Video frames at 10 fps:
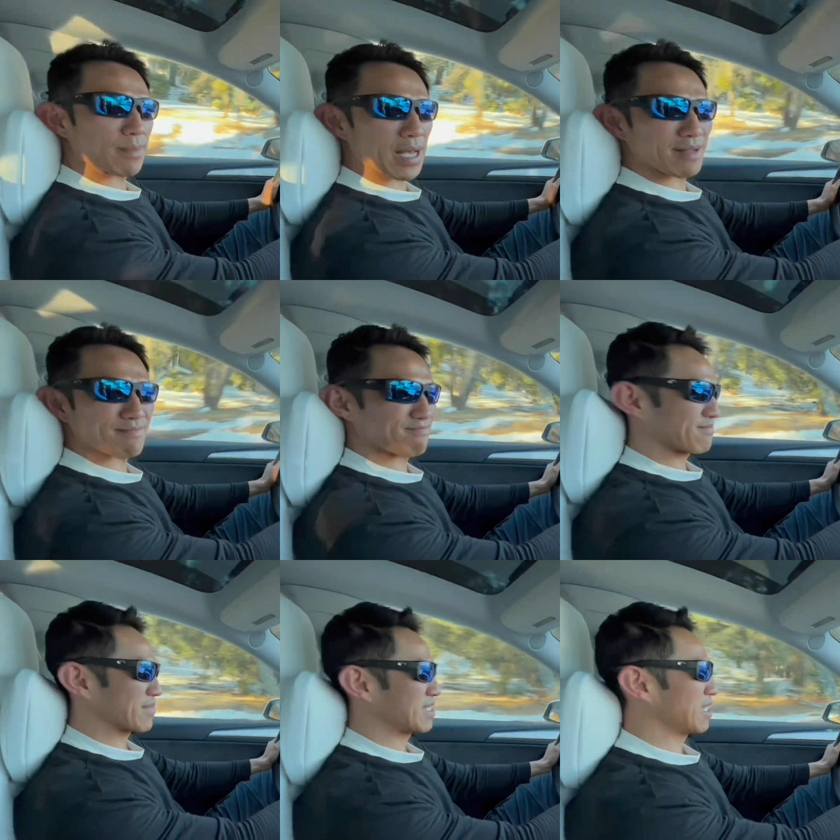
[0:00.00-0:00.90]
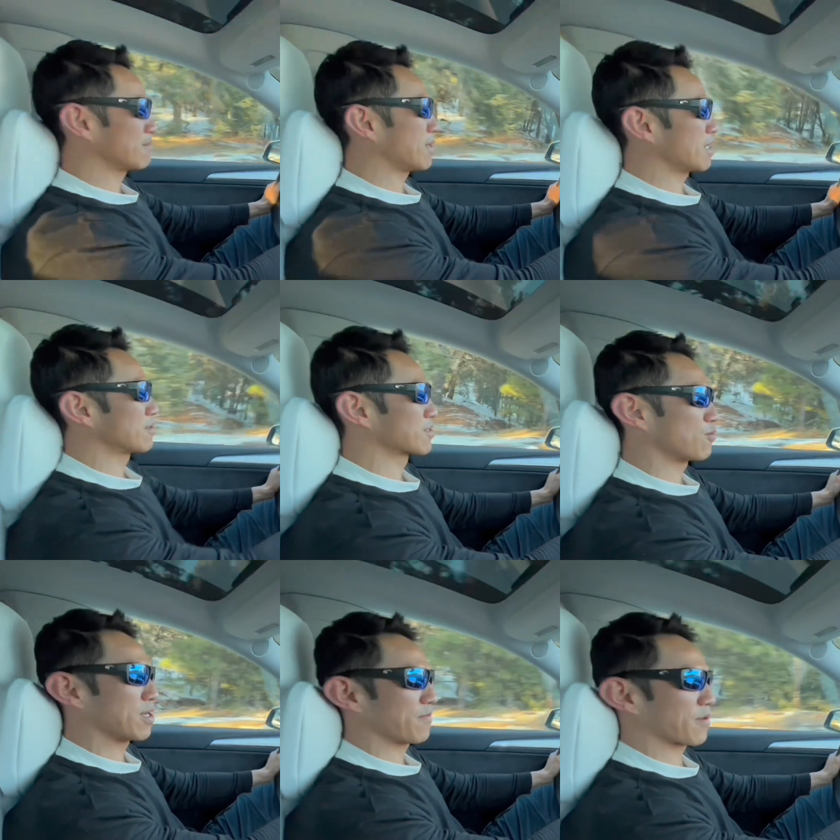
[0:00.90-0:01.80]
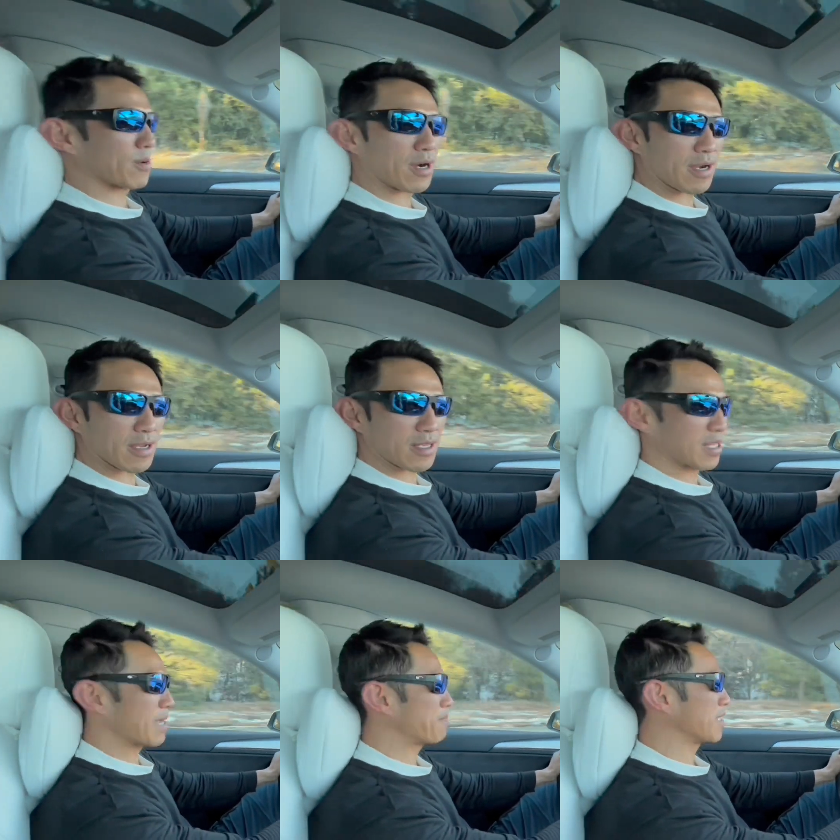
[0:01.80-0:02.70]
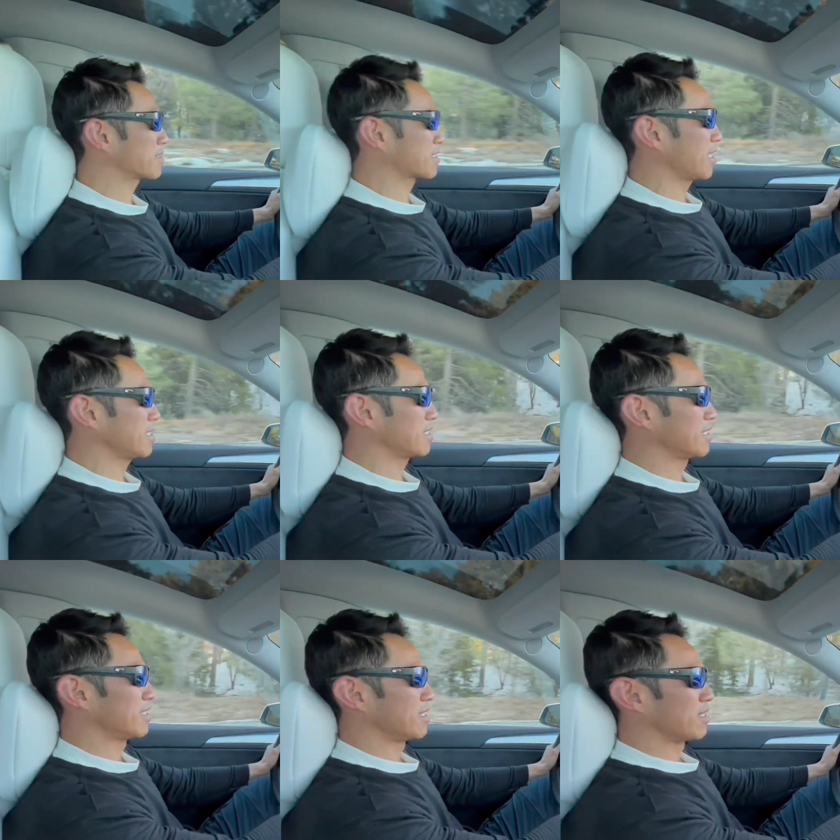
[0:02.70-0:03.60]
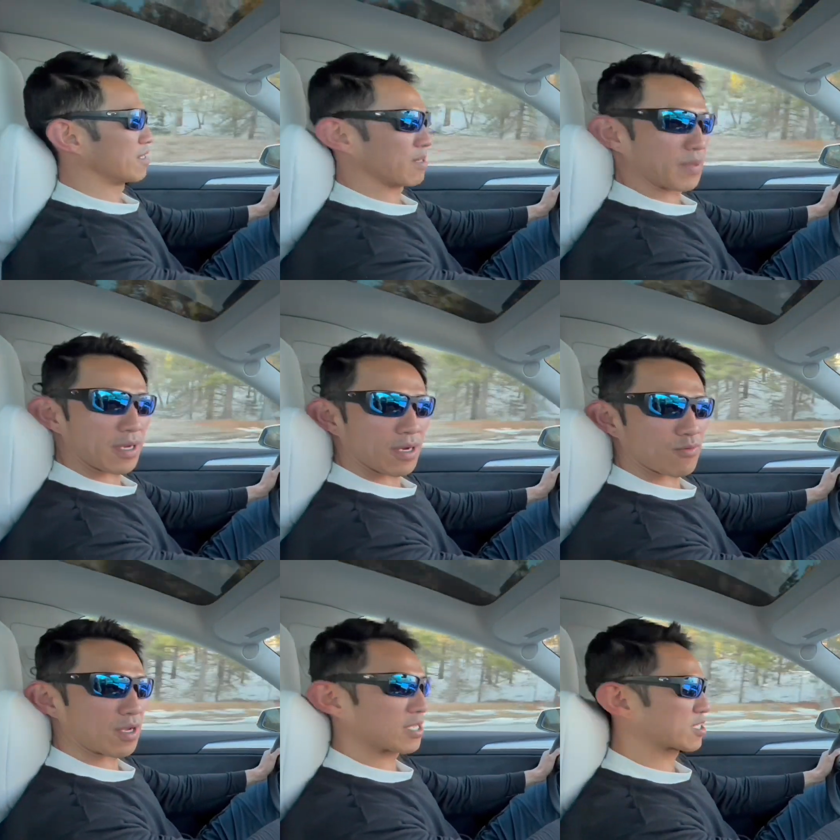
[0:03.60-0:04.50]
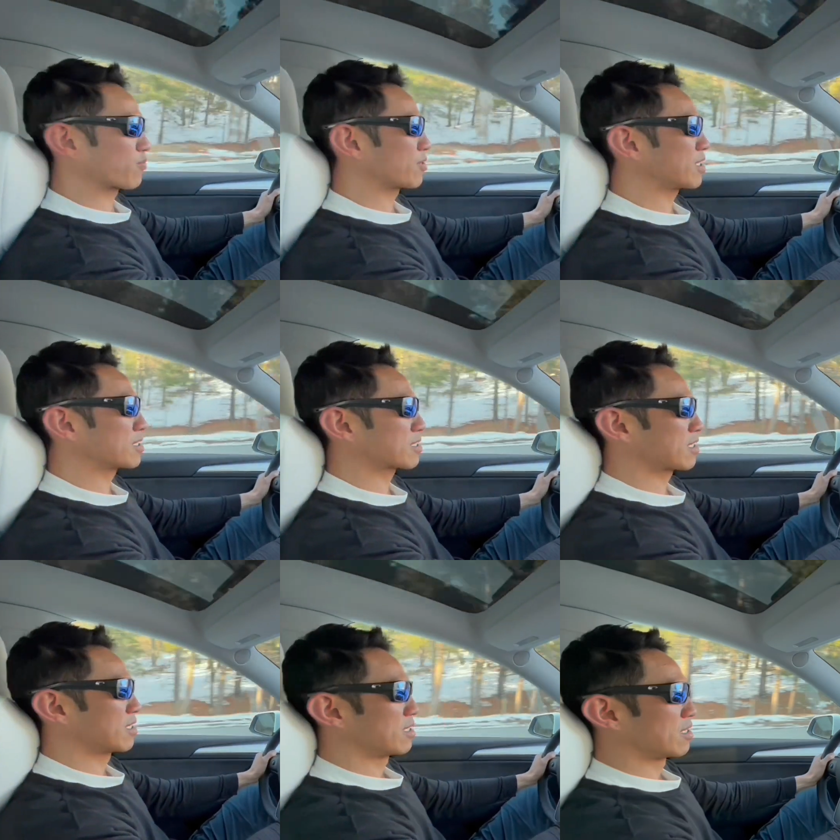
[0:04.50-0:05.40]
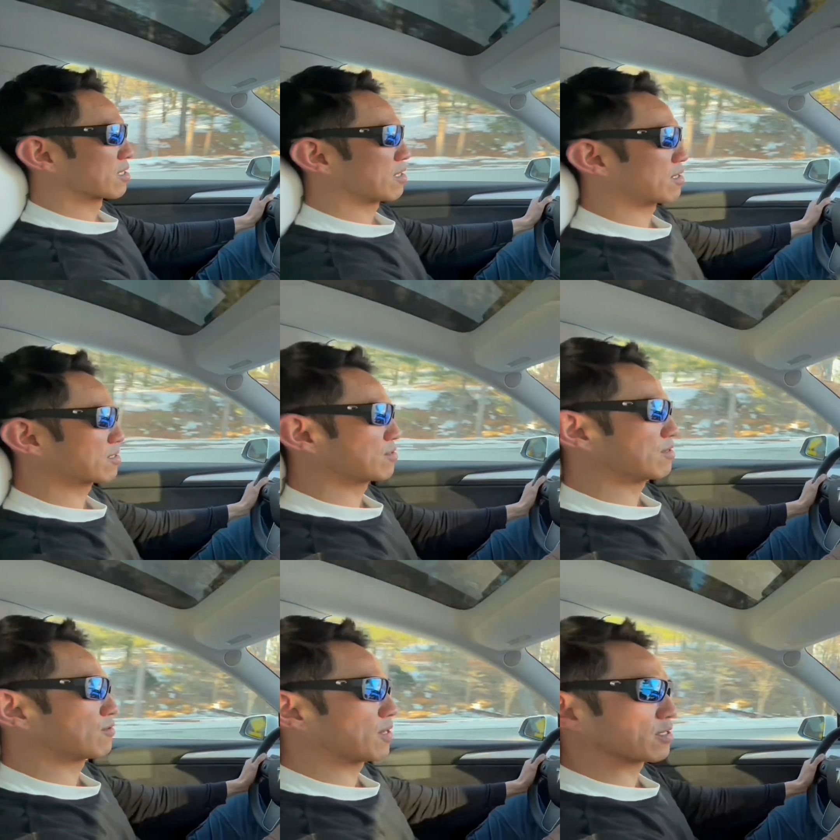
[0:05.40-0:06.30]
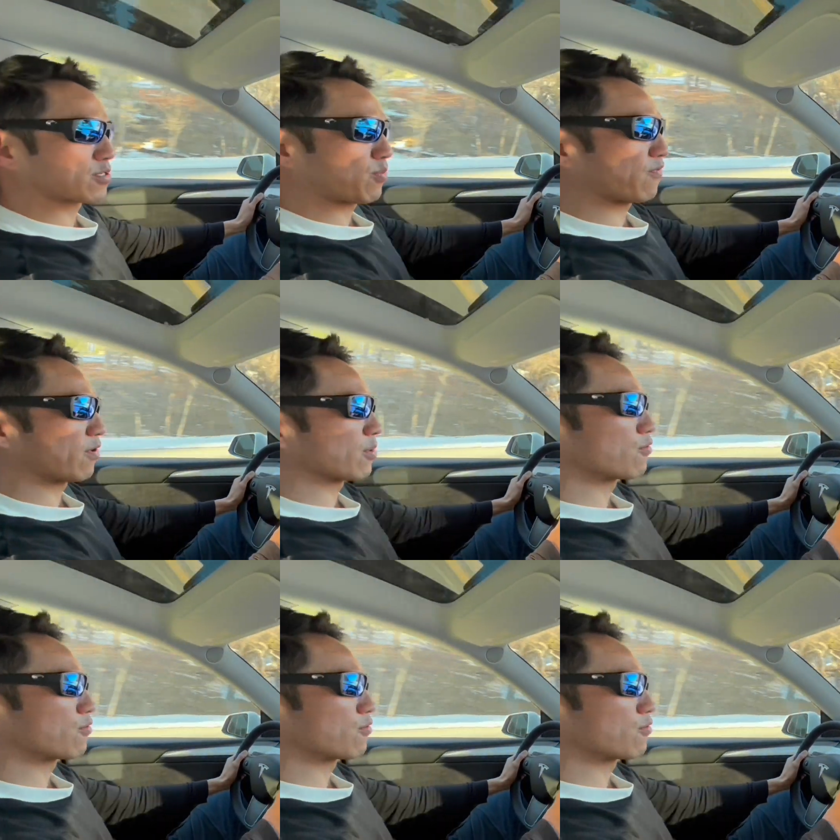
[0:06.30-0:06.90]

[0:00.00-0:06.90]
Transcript: about 10 miles away from our glamping site up here in Running Springs. Car's doing well, it's performing